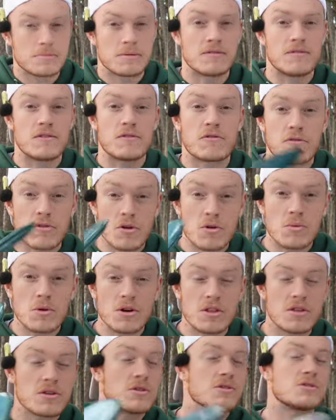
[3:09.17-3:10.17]
but if you've thrown
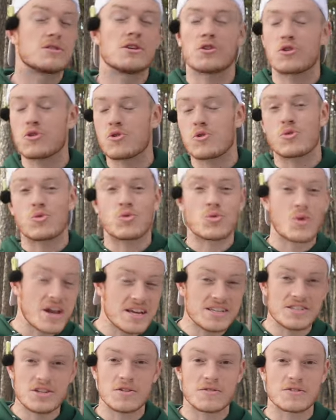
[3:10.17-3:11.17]
one of those, they're
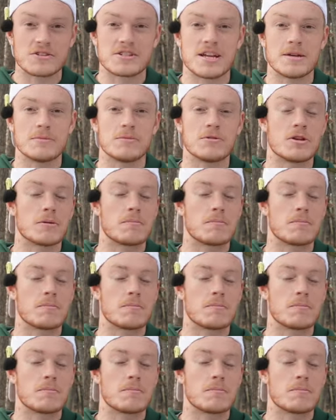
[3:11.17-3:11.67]
crazy overstable.